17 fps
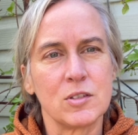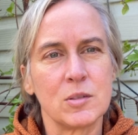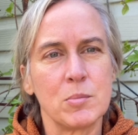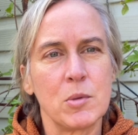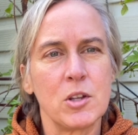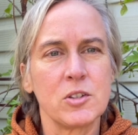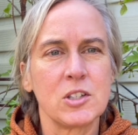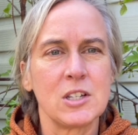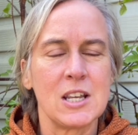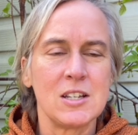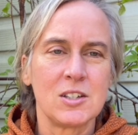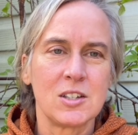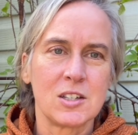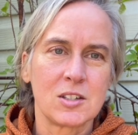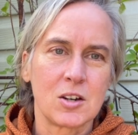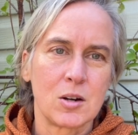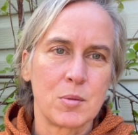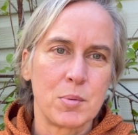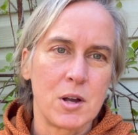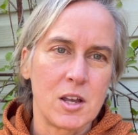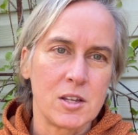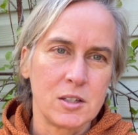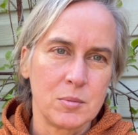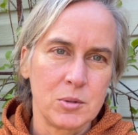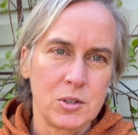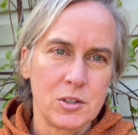small changes are
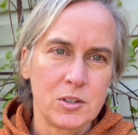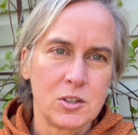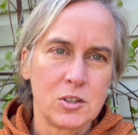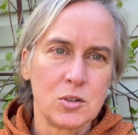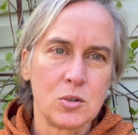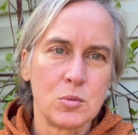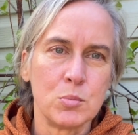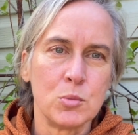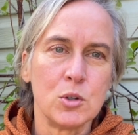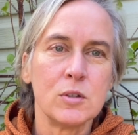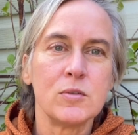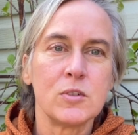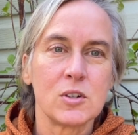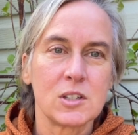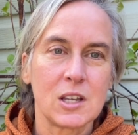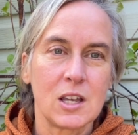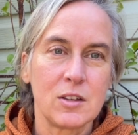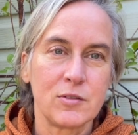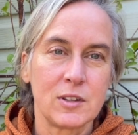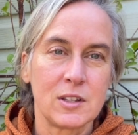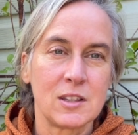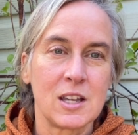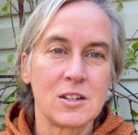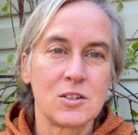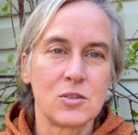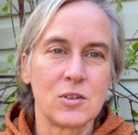possible to move yourself in
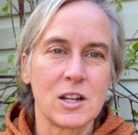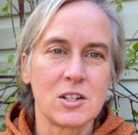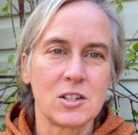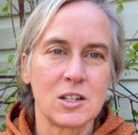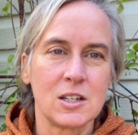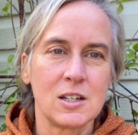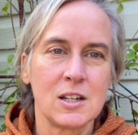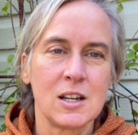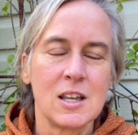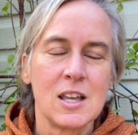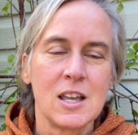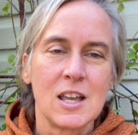that direction,